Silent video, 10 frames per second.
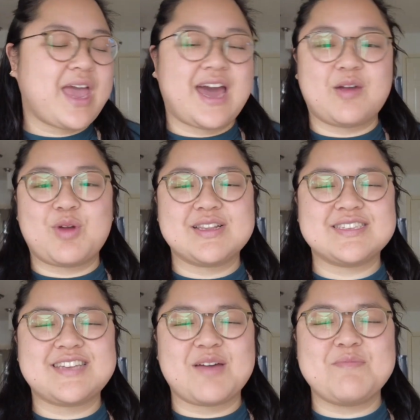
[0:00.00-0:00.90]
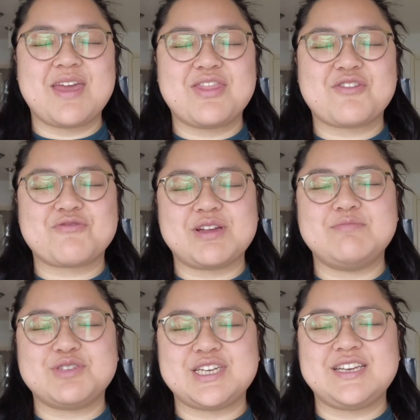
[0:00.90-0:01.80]
And once I made the
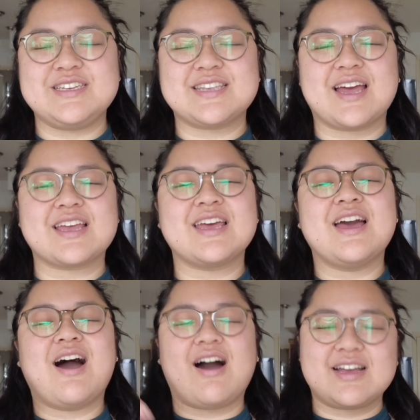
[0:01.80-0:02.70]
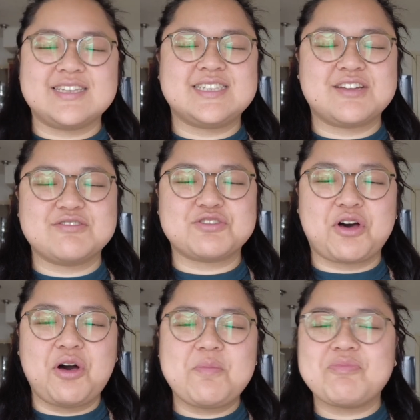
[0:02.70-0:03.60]
cream cheese like icing on
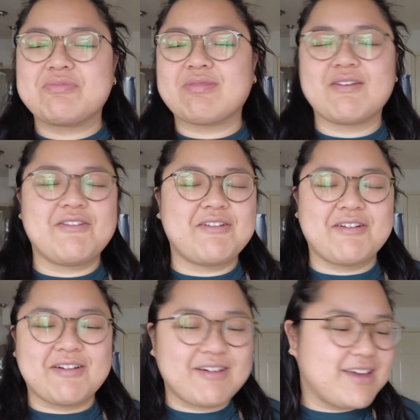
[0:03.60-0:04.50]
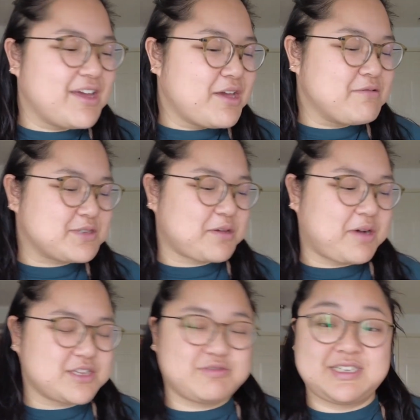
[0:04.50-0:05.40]
top, oh, it was so
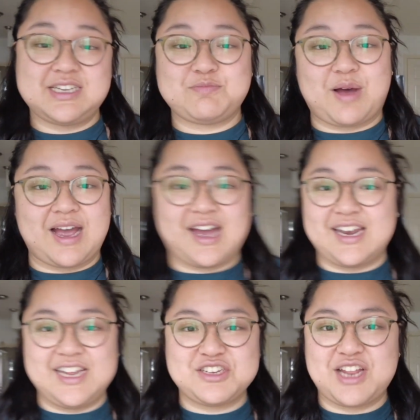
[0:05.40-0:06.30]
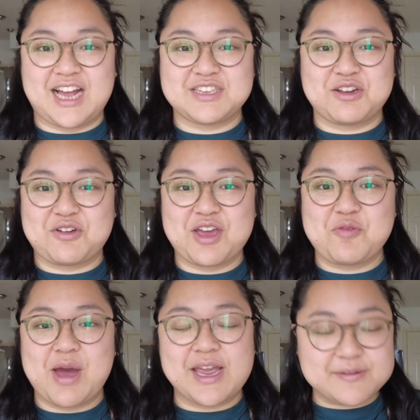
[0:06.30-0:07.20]
hard to resist, but I, I literally had to lock it
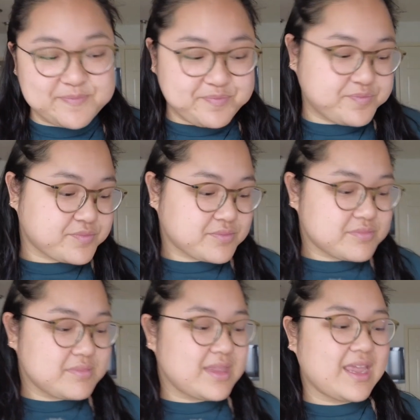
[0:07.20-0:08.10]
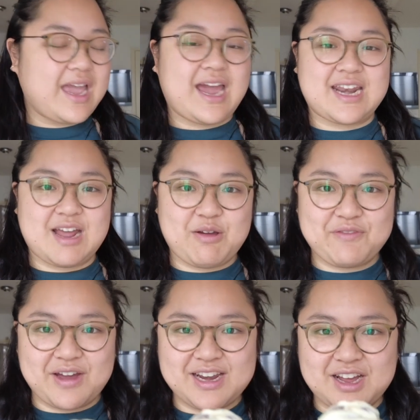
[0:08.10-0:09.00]
away. And now I
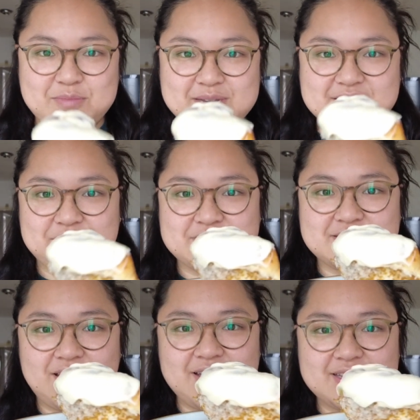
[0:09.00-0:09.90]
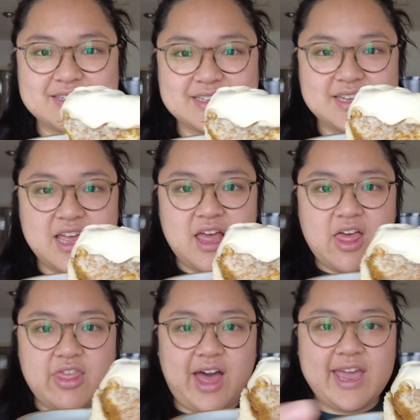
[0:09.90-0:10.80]
finally cut myself a slice.
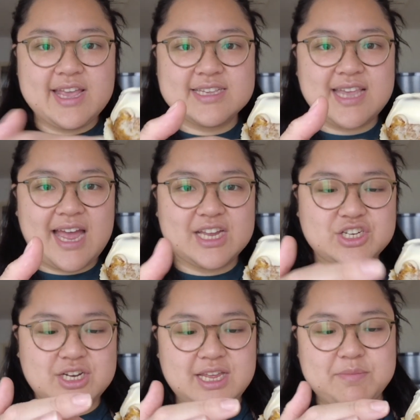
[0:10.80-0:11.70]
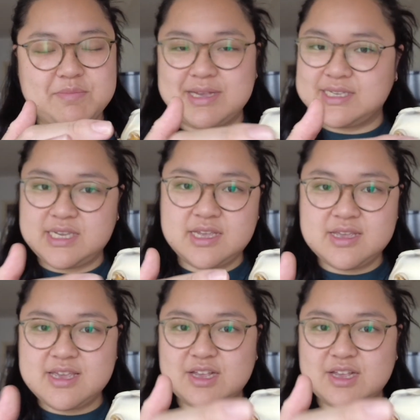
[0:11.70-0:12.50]
That is actually missing